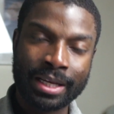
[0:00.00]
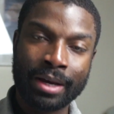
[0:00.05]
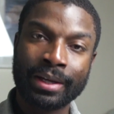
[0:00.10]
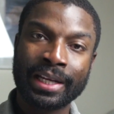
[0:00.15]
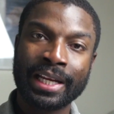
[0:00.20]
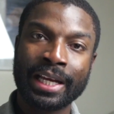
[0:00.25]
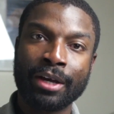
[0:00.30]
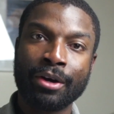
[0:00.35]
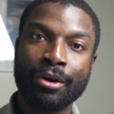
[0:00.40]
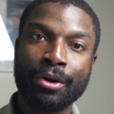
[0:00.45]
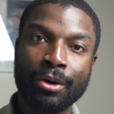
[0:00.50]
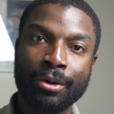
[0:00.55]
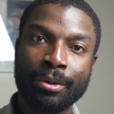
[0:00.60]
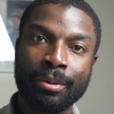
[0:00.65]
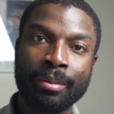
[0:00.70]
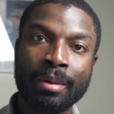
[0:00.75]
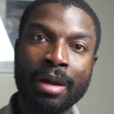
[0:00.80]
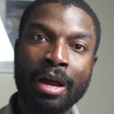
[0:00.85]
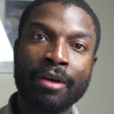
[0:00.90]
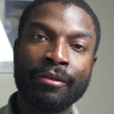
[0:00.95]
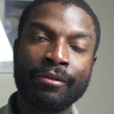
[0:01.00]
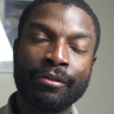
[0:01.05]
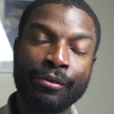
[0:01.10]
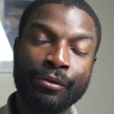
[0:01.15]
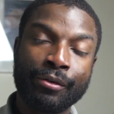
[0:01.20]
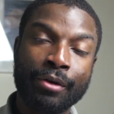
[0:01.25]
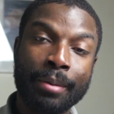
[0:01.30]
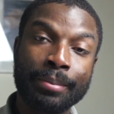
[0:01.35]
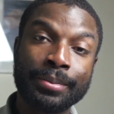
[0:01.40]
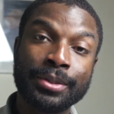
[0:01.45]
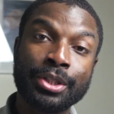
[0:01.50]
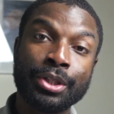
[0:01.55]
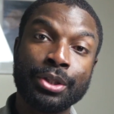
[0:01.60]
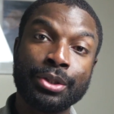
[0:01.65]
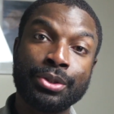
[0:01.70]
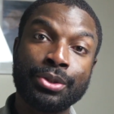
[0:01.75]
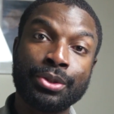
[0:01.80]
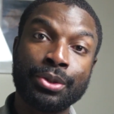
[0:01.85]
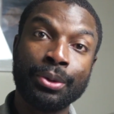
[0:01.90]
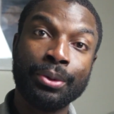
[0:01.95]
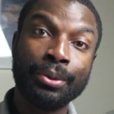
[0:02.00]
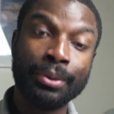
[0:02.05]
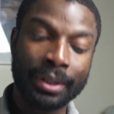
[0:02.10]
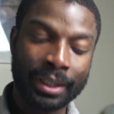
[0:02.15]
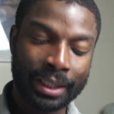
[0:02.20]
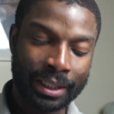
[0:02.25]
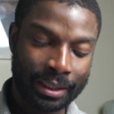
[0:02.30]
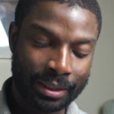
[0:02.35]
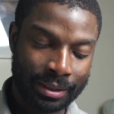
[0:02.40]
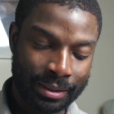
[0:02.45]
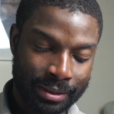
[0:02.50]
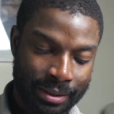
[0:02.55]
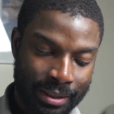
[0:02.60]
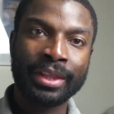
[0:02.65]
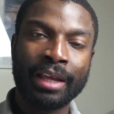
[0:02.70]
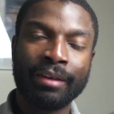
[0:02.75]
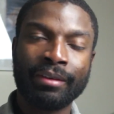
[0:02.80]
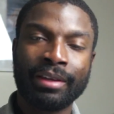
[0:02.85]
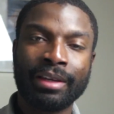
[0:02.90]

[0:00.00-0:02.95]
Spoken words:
out their home for up to 2 years. They've